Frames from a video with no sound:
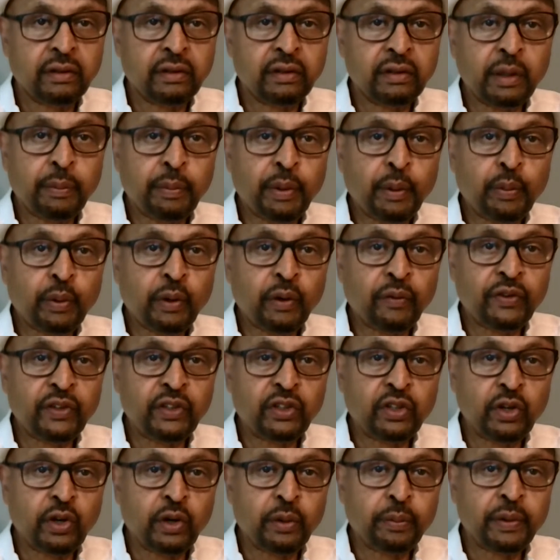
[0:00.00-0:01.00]
the people of
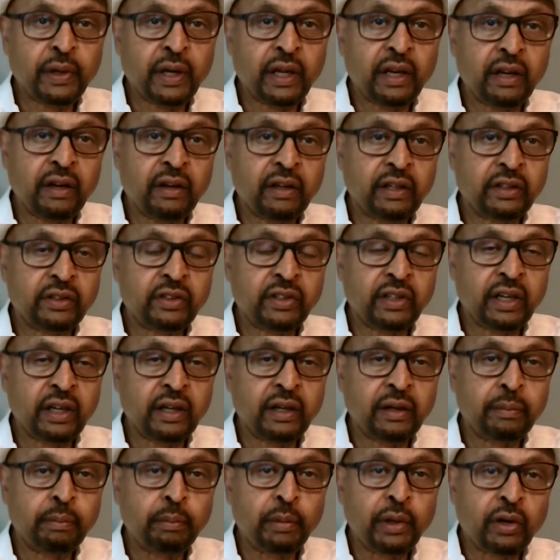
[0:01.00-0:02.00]
Ethiopia and Eritrea,
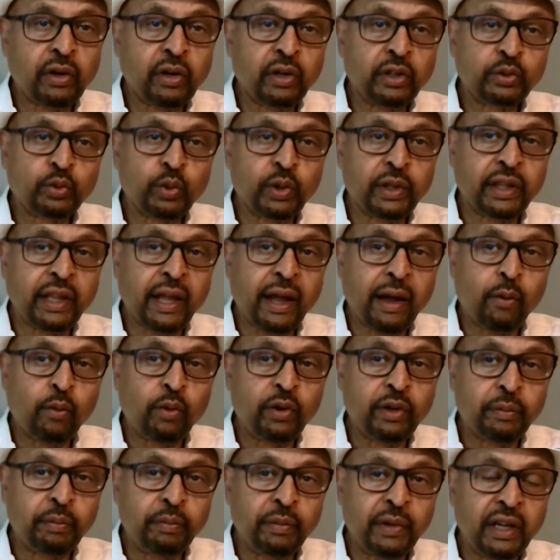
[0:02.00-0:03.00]
because what that
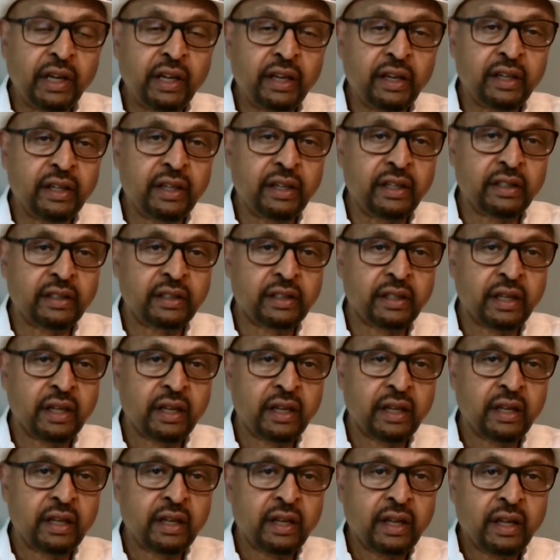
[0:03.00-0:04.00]
would mean is
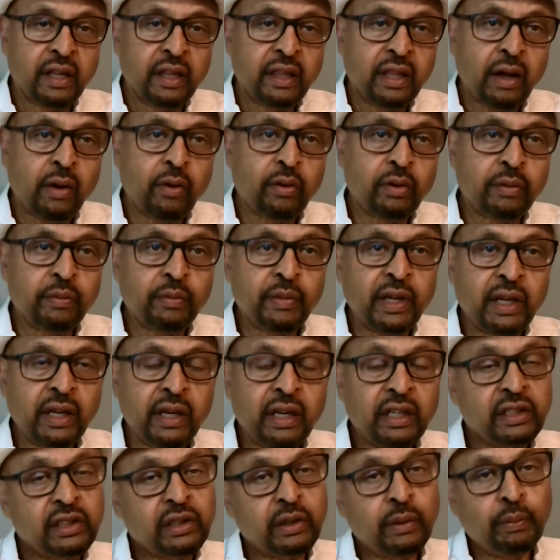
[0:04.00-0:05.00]
that would mean
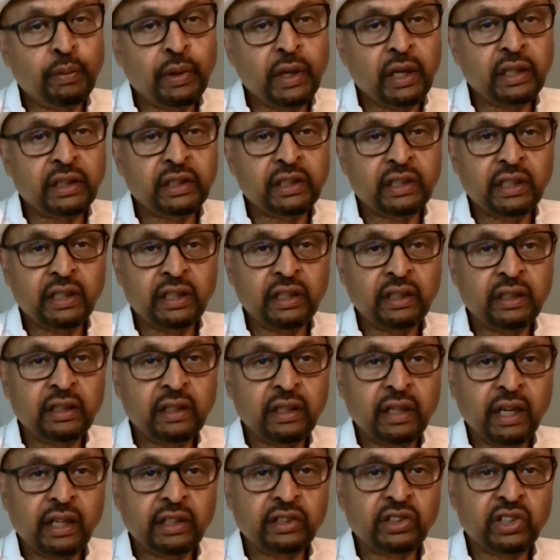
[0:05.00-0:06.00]
a stability,
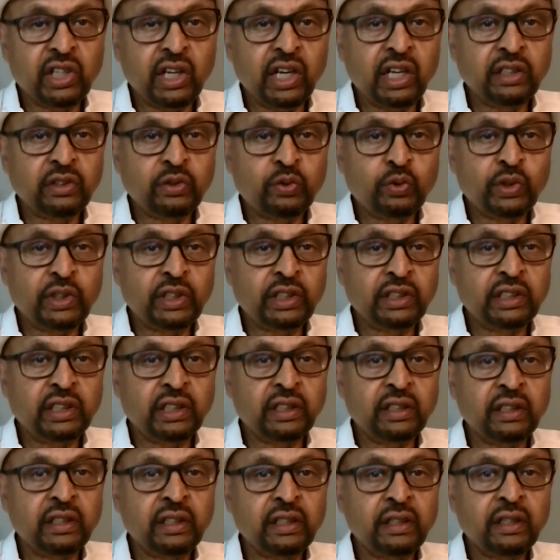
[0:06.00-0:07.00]
a changed
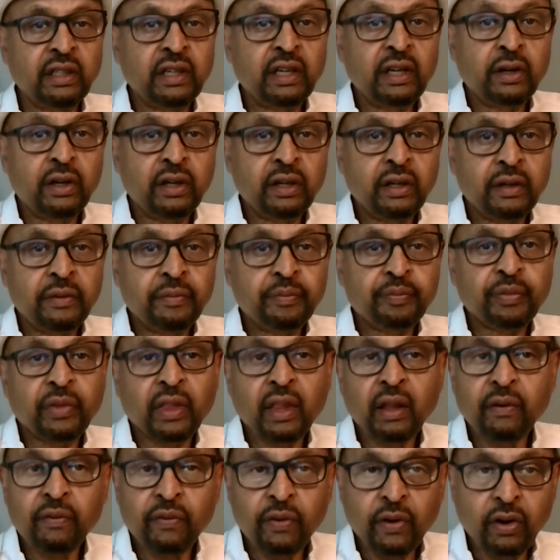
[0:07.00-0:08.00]
region
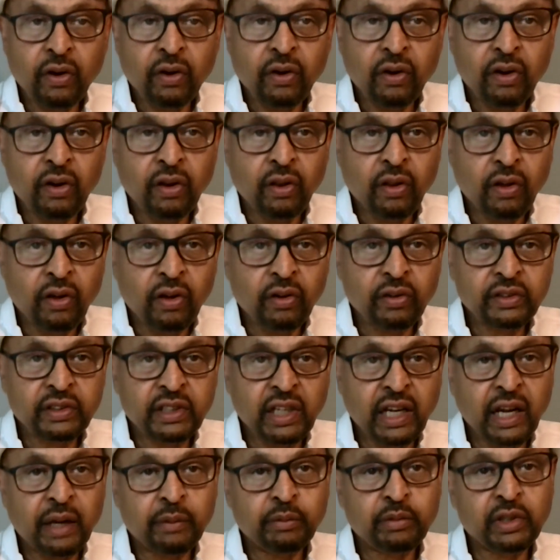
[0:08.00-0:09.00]
for a long
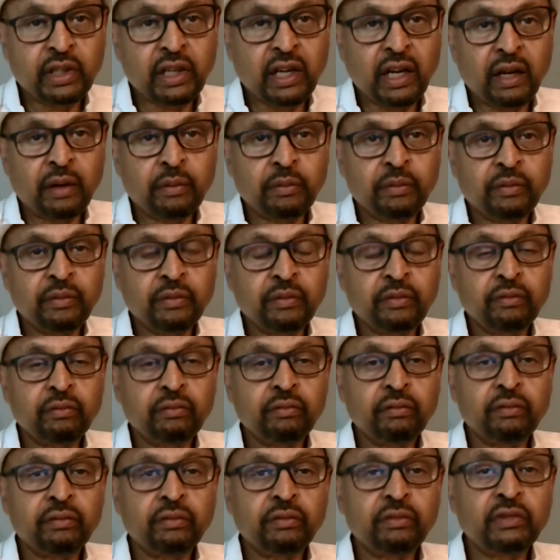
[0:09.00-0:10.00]
time to come.
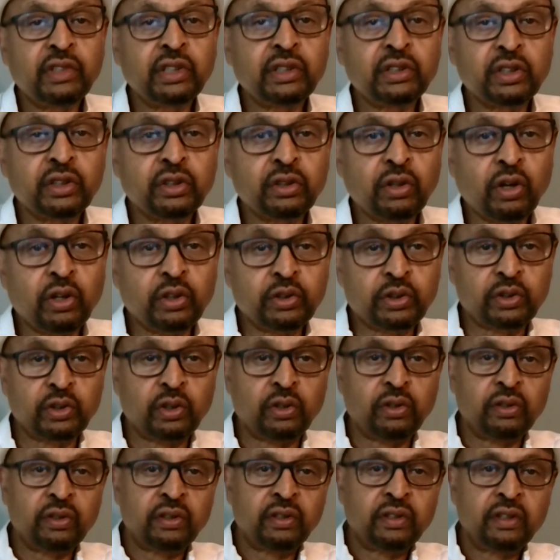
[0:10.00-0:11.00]
This is
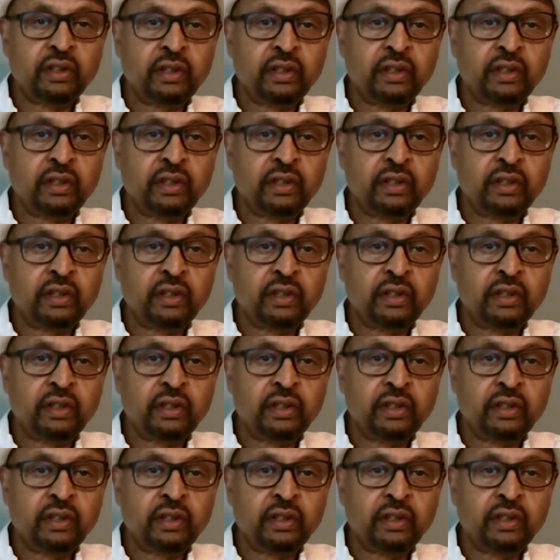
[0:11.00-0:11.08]
also